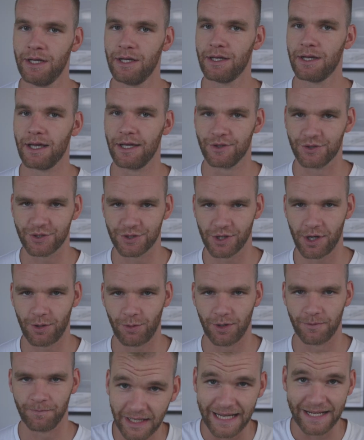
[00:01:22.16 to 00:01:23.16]
and so
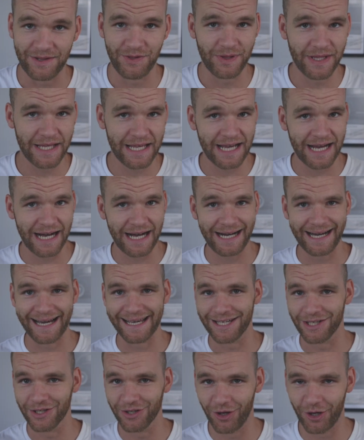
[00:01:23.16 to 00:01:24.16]
on. And there are a
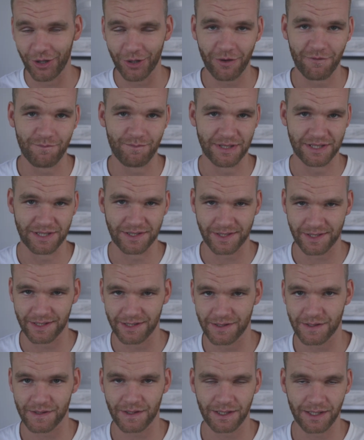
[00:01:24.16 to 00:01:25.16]
lot of
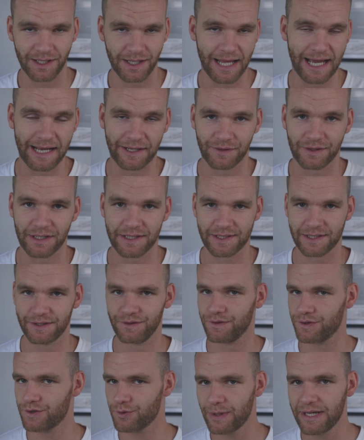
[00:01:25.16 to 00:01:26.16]
businesses like this. In
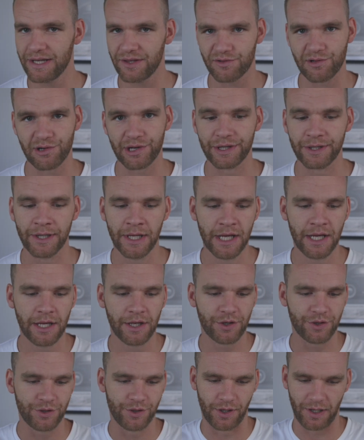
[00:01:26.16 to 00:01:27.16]
the tweet thread,
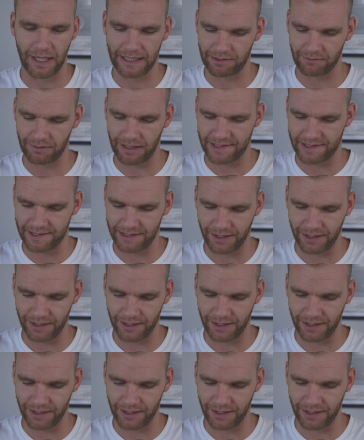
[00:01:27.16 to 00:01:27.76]
I said,